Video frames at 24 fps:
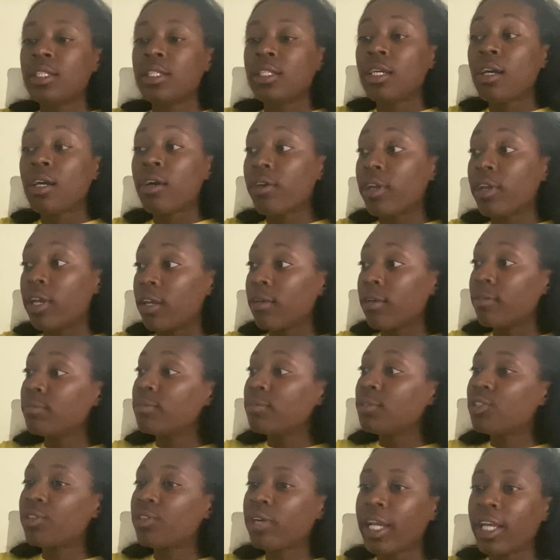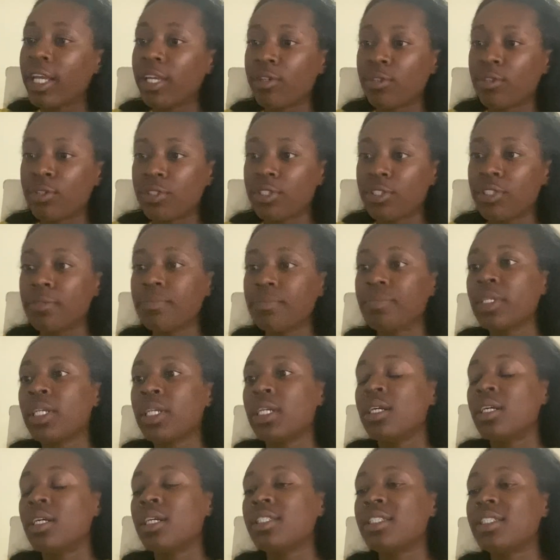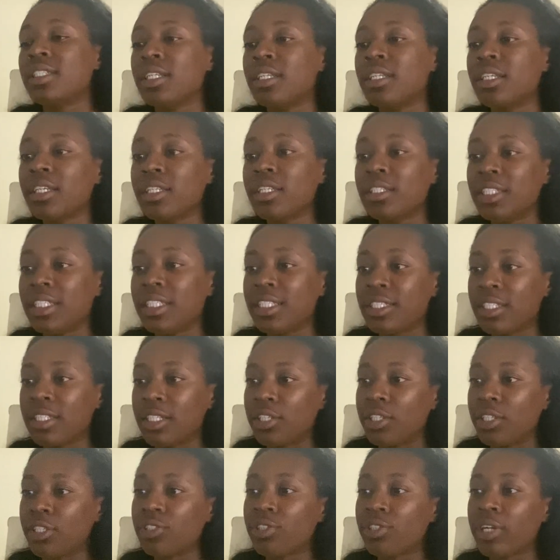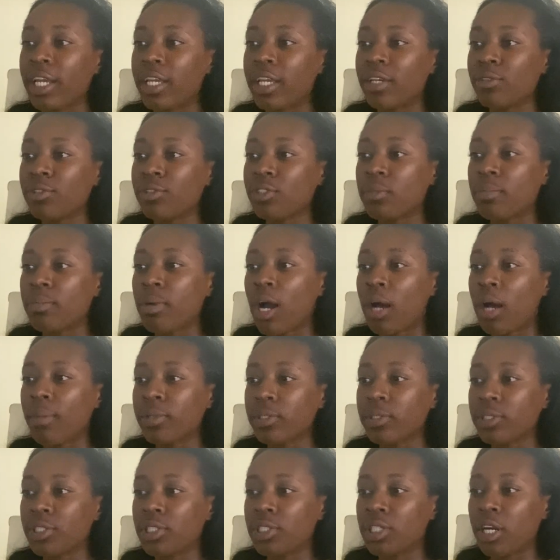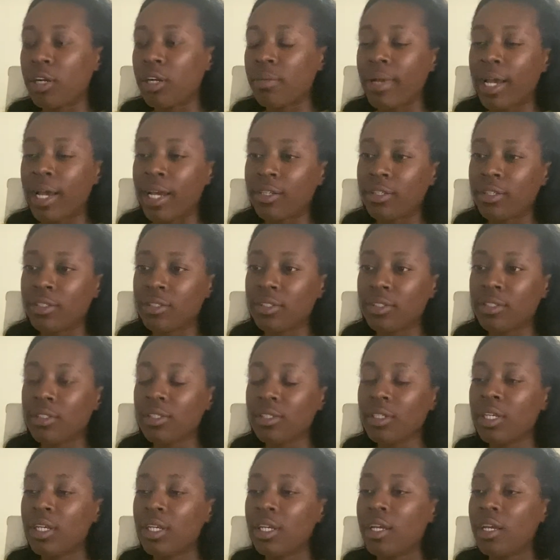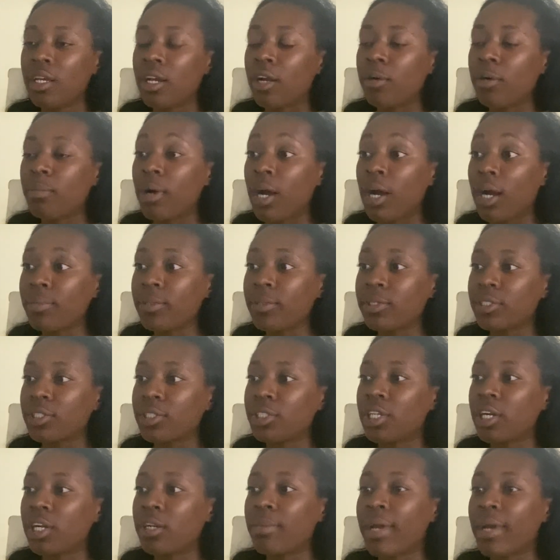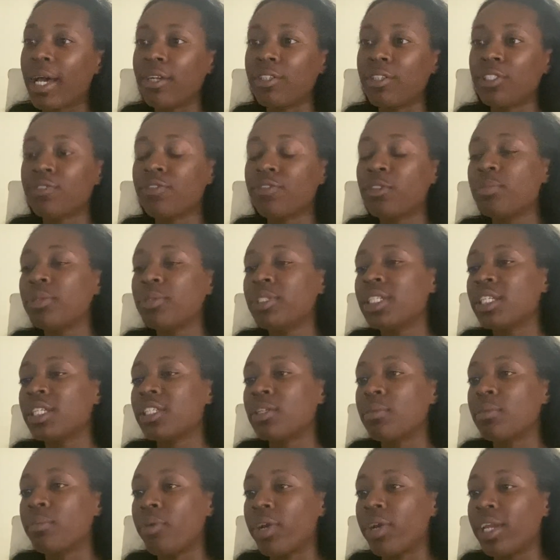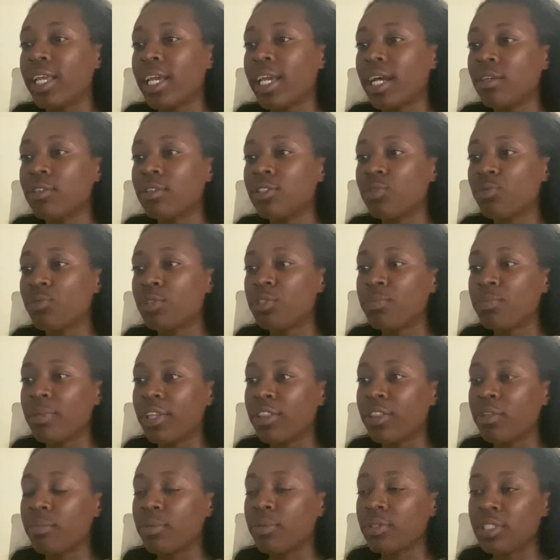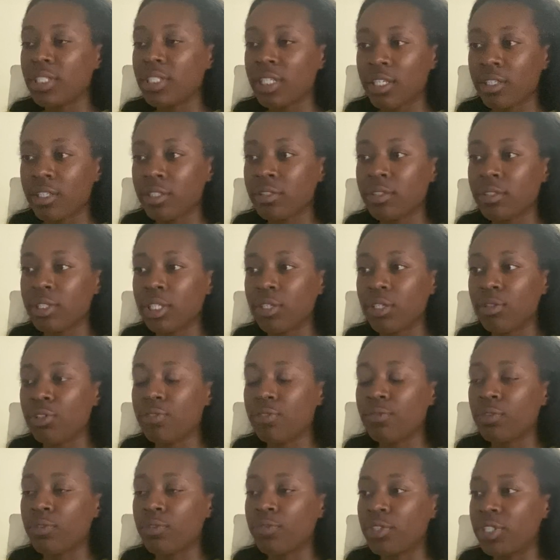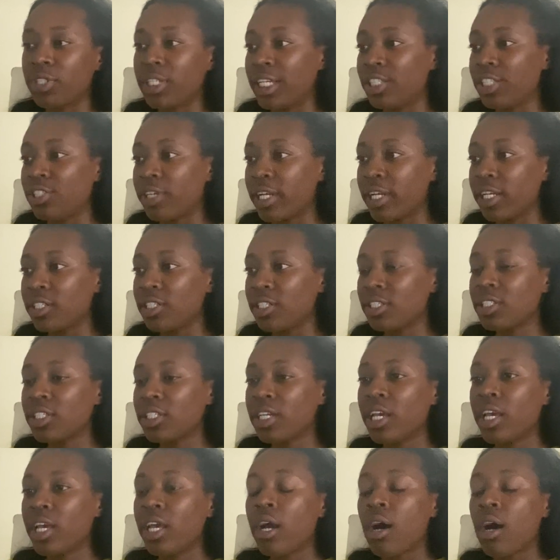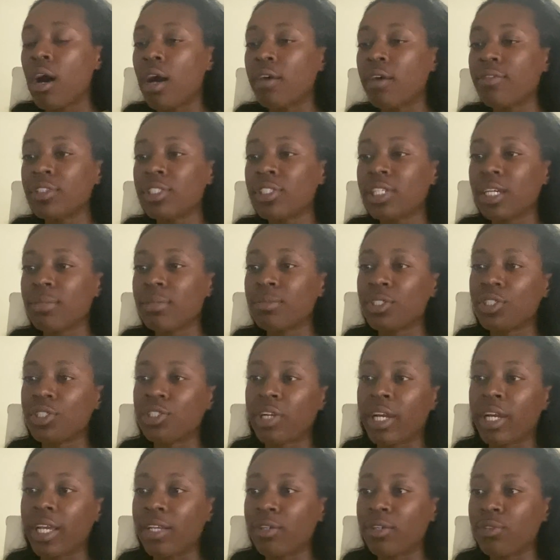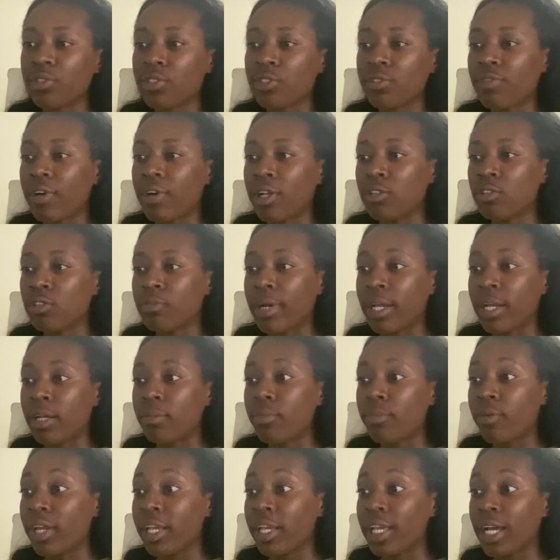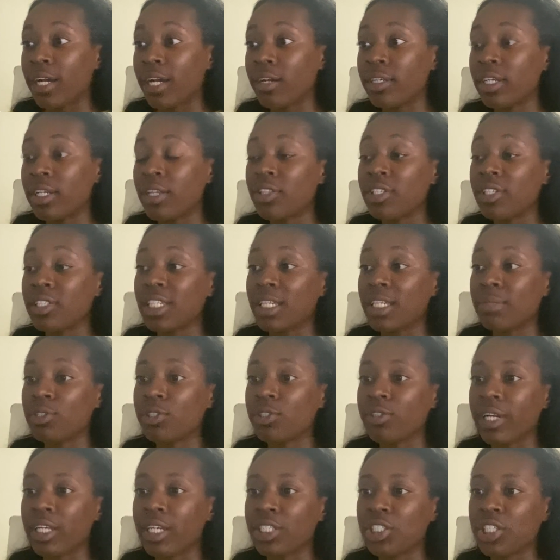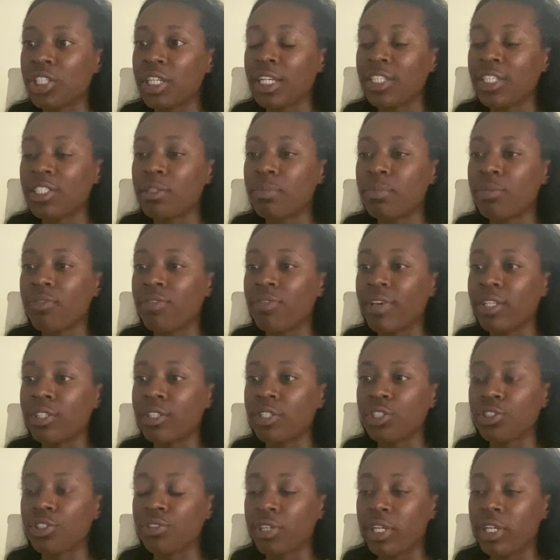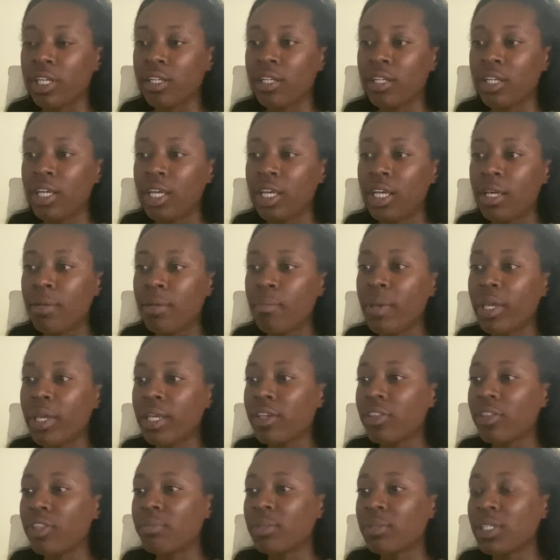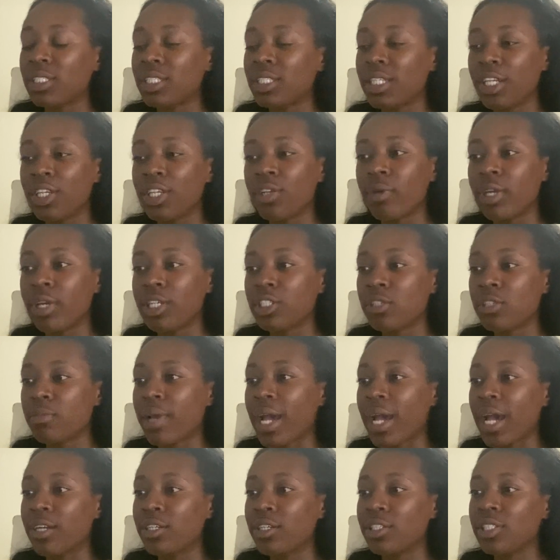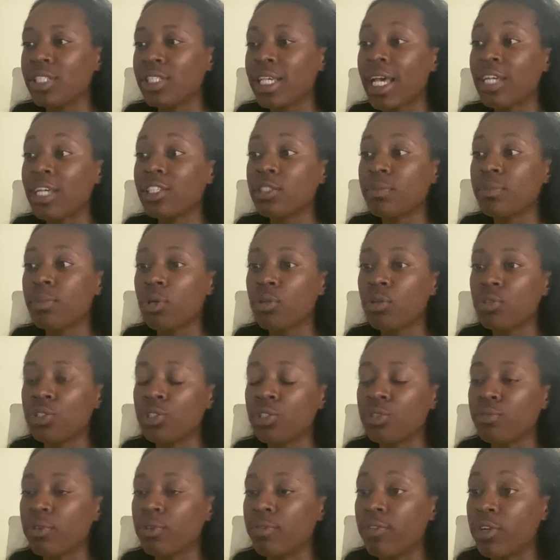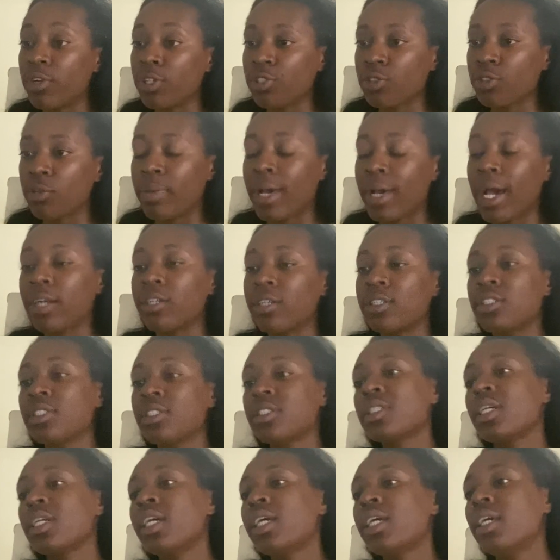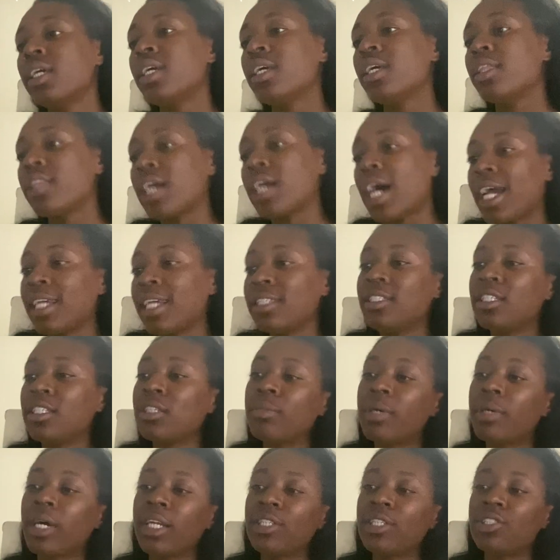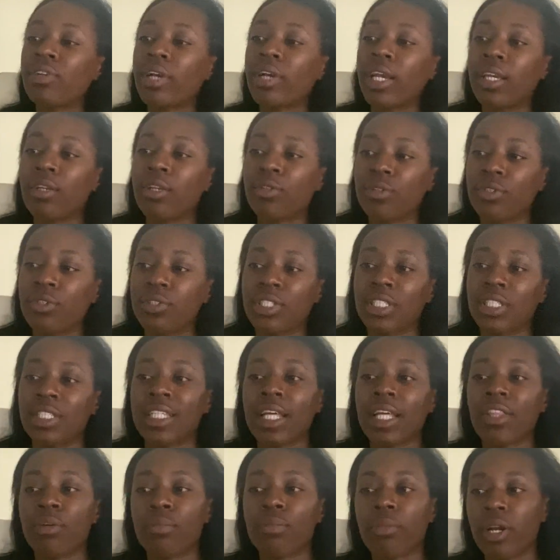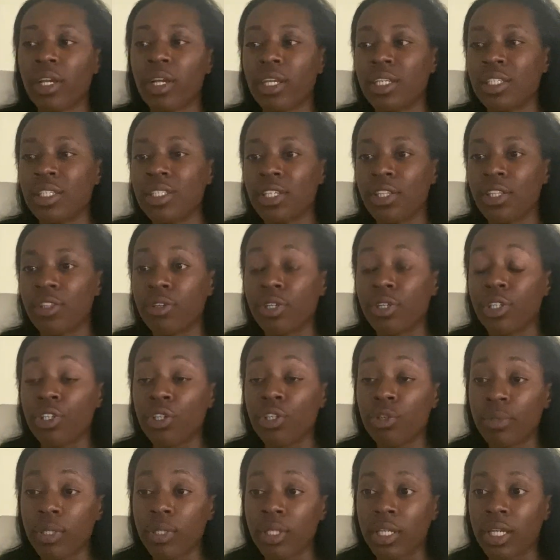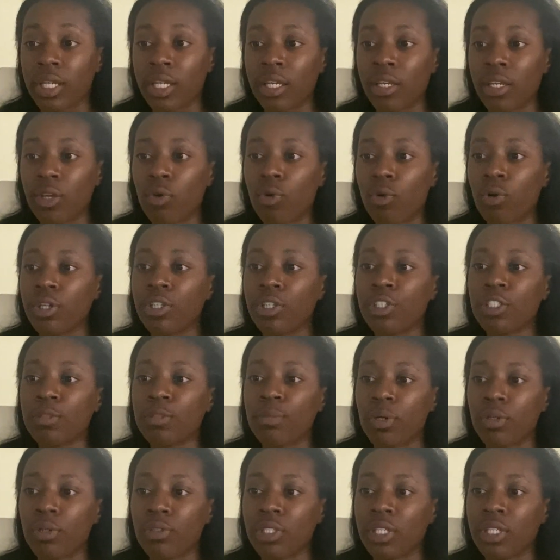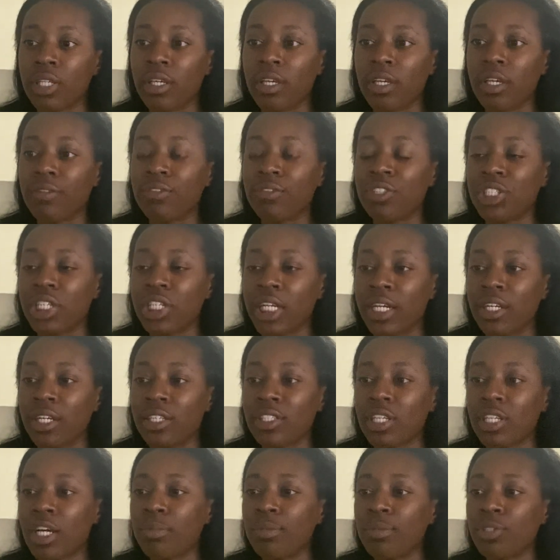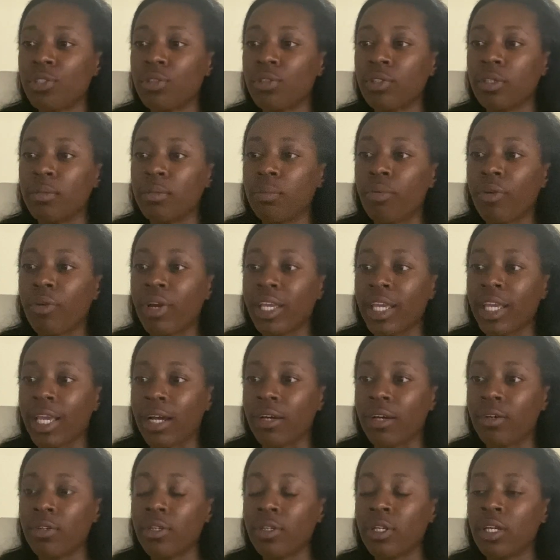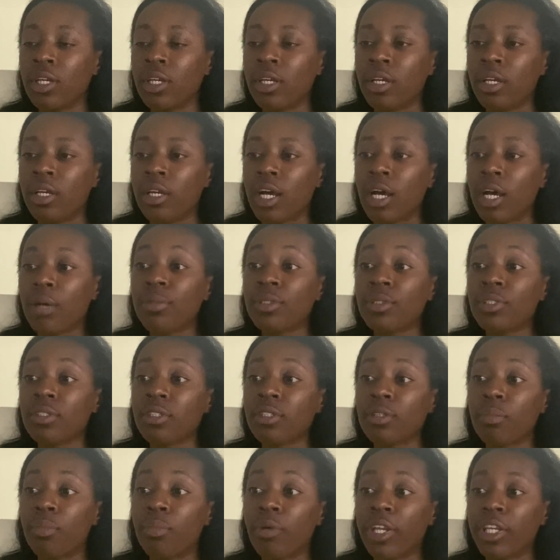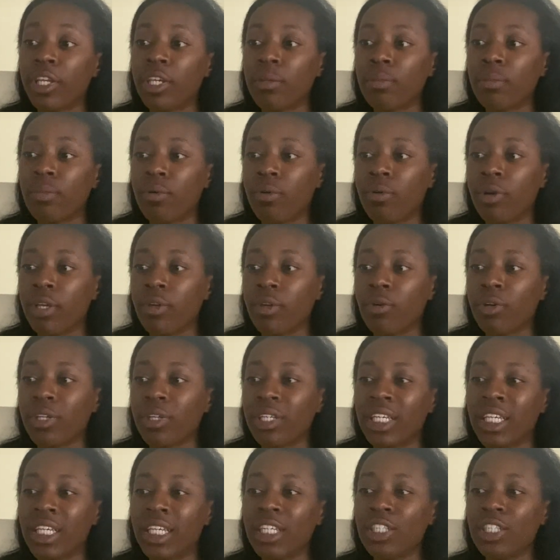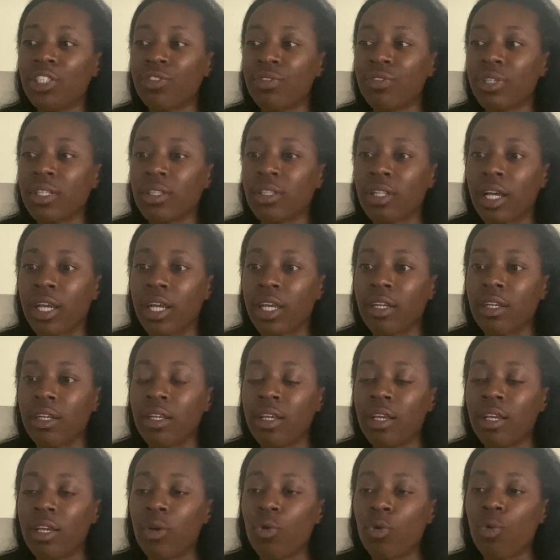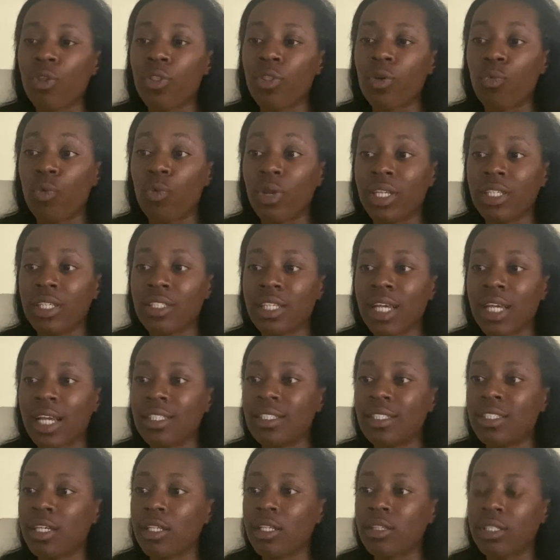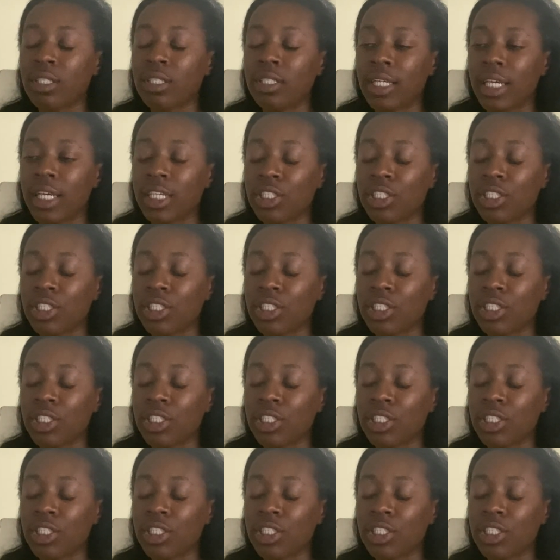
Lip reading: Okay, triangles. Ascending and descending triangles are popular chart patterns for predicting breakouts, which make them particularly useful for day traders. Oftentimes, the triangles are followed by a breakout in the same direction as the prevailing trend, making them continuation patterns as opposed to reversal patterns. The idea behind triangles is that the market is either accumulating or disposing of shares up until a breaking point or key trend line where the winning side suddenly takes